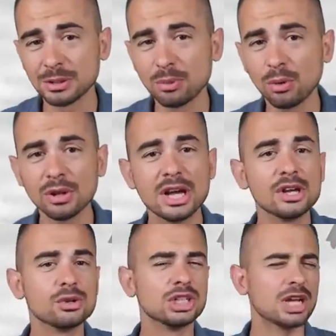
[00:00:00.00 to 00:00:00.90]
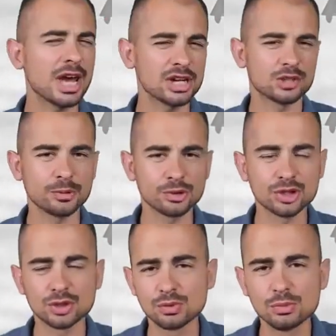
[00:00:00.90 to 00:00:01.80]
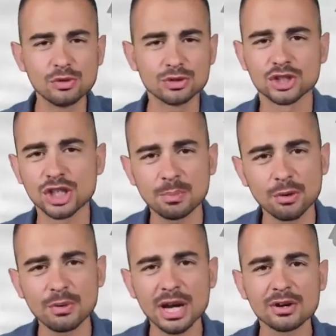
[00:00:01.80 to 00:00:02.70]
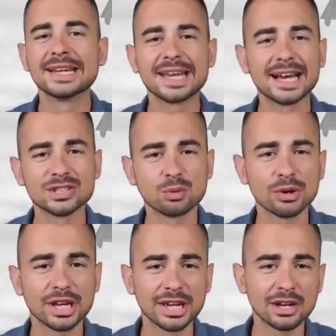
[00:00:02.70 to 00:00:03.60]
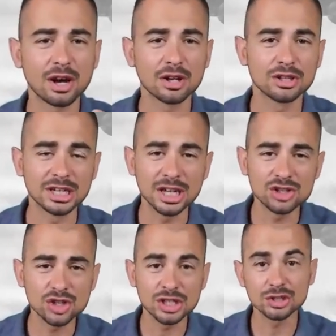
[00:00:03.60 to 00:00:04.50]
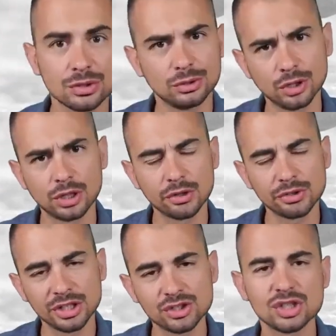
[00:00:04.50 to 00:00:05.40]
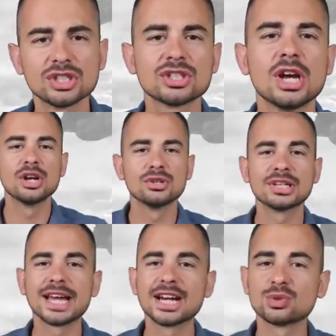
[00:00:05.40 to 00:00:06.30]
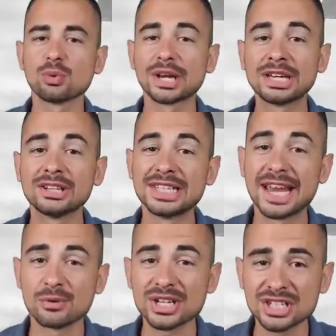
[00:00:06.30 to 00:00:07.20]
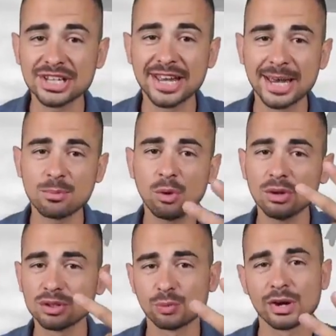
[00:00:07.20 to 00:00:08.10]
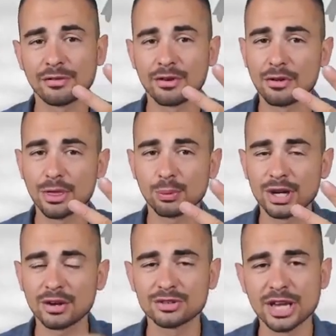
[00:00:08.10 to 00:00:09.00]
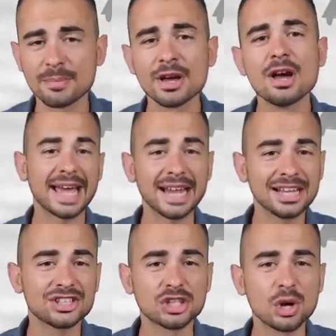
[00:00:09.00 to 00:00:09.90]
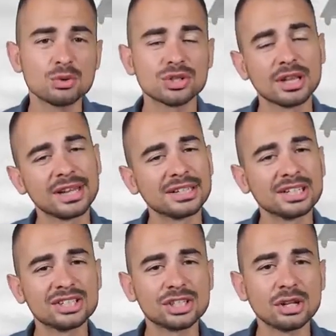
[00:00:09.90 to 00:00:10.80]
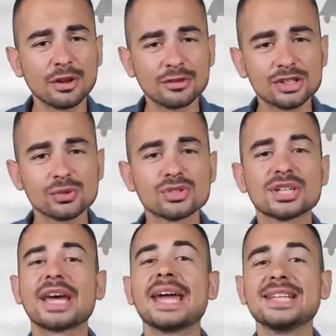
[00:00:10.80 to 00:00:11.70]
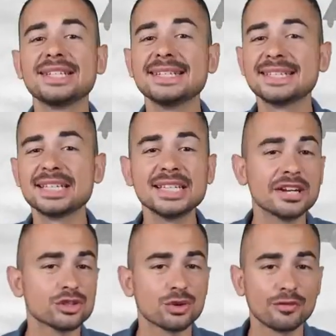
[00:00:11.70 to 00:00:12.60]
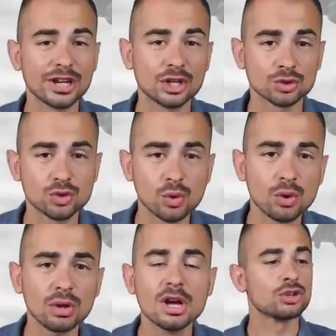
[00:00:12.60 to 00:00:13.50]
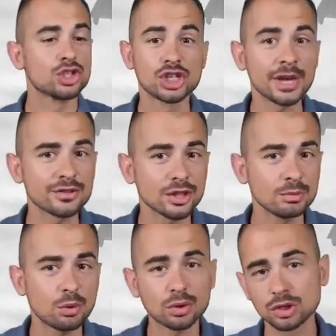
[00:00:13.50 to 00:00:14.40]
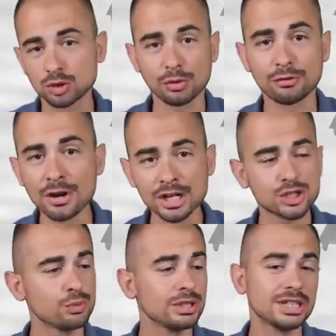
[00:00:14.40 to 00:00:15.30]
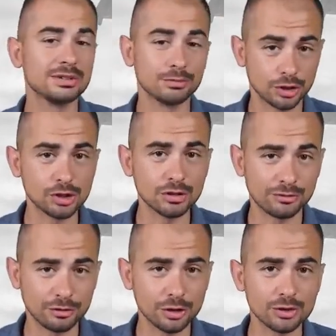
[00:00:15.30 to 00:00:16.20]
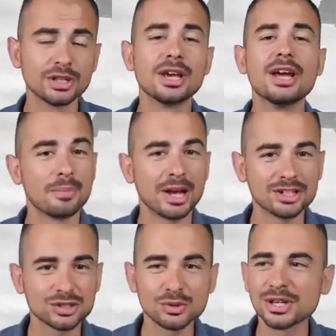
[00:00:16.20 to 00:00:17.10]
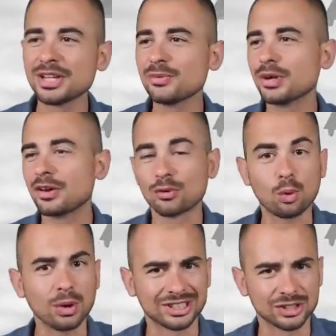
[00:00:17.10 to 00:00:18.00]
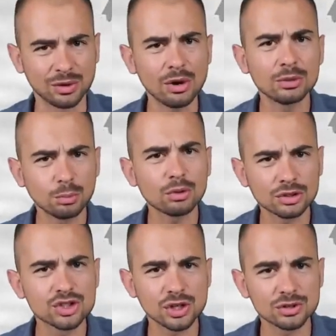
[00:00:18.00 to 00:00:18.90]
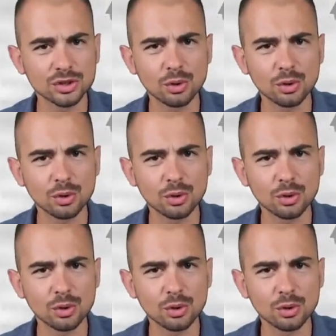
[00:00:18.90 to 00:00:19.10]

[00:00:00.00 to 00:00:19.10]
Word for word: people. You need experts to move the ship around, guys working on the engines, nuclear engines. You need guys working on the arresting cable. We have three of them, LSOs, landing signal officers, ATC, air traffic control, chefs on board because we're French, we need good food, pastry, we have croissant on board the Charles de